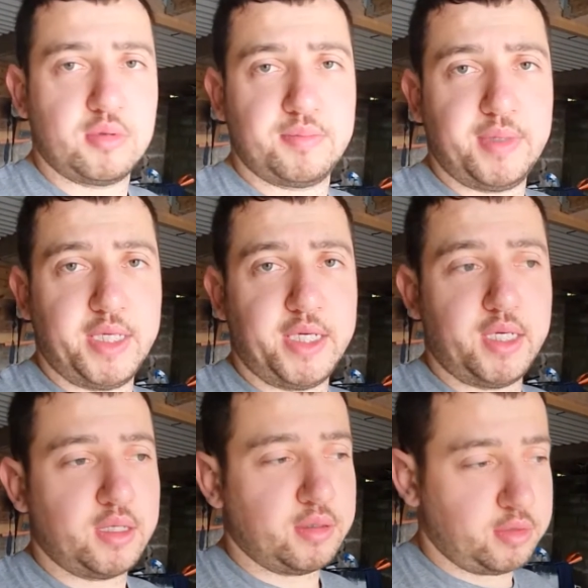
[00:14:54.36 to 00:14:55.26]

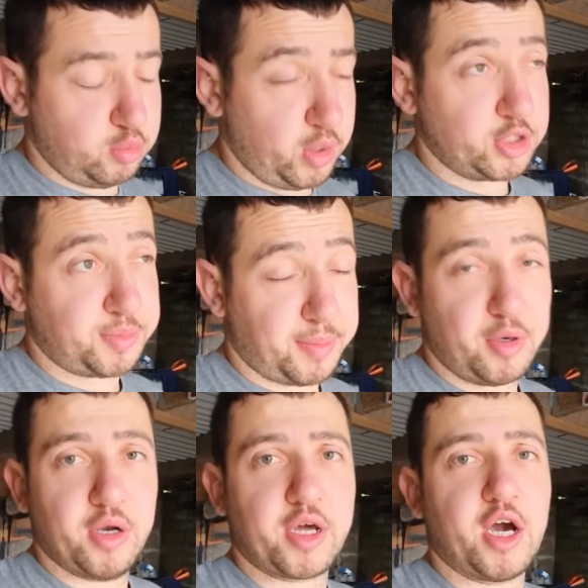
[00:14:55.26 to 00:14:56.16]
wheels will be put
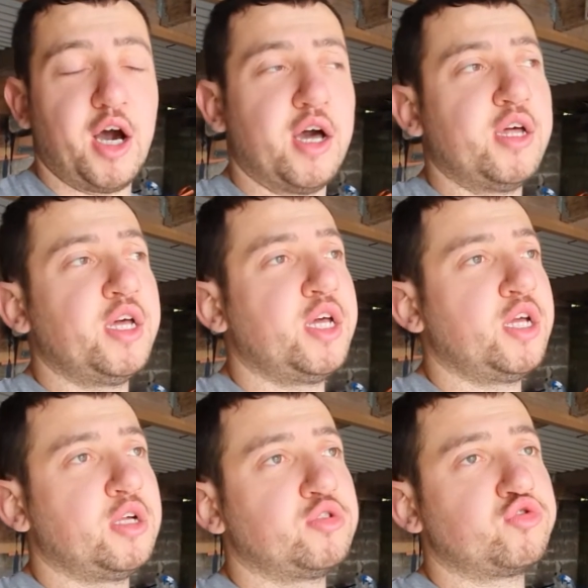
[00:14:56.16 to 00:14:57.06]
on the car,
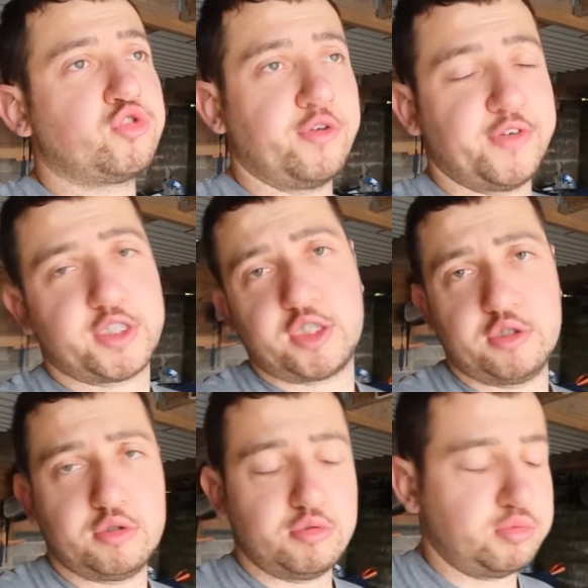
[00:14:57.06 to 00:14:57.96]
drive it
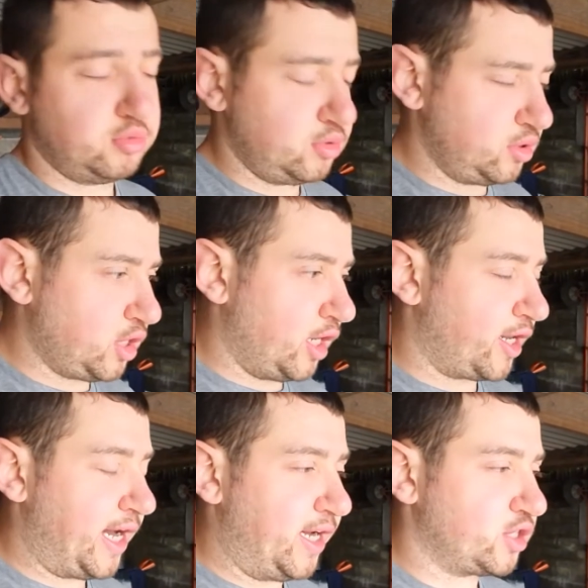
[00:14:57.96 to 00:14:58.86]
to Colour
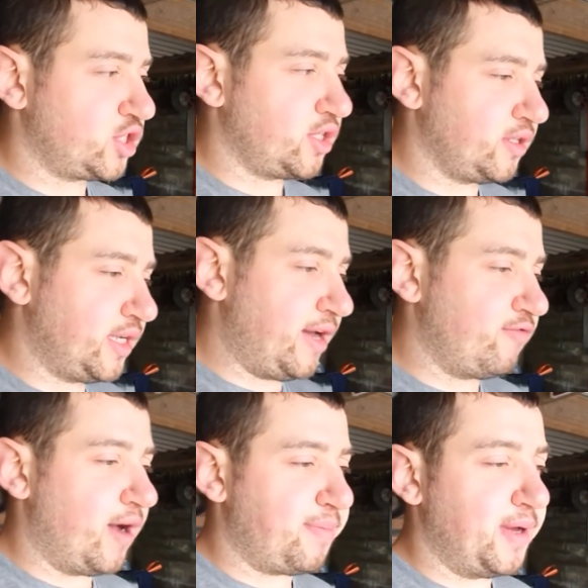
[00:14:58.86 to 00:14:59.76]
Catch, they'll
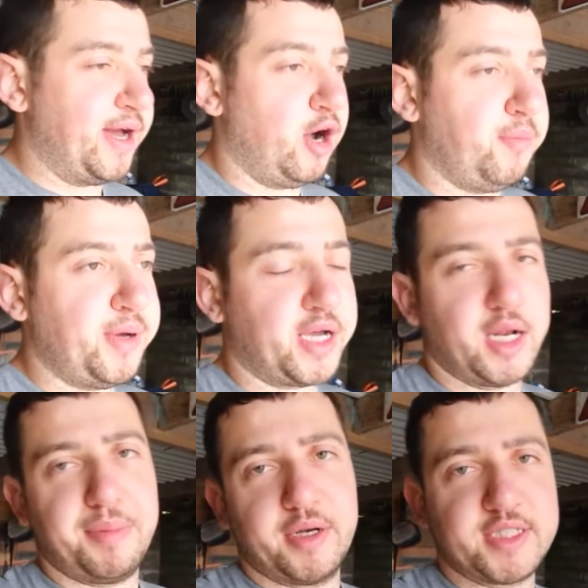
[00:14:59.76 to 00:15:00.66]
wrap it, I'll pick it
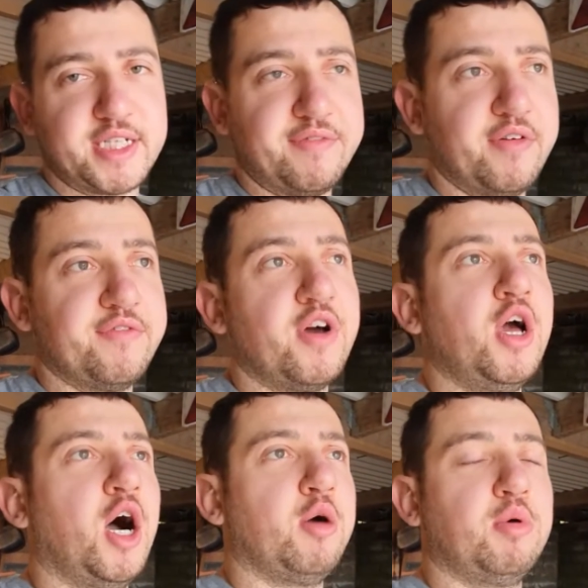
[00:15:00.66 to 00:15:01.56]
up on the 7th.
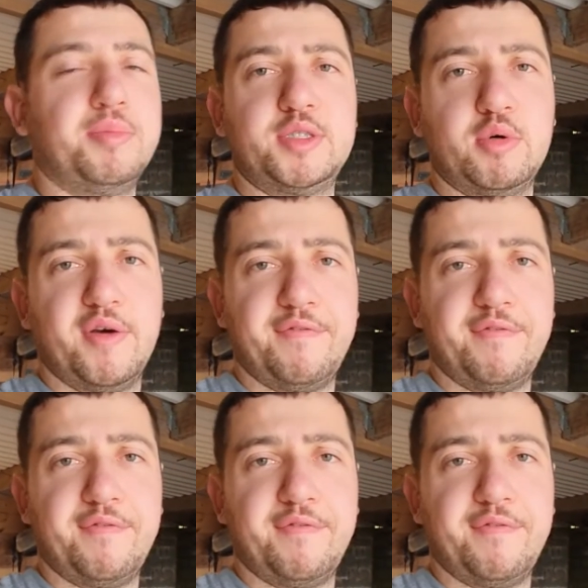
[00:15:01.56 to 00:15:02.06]
I will be doing a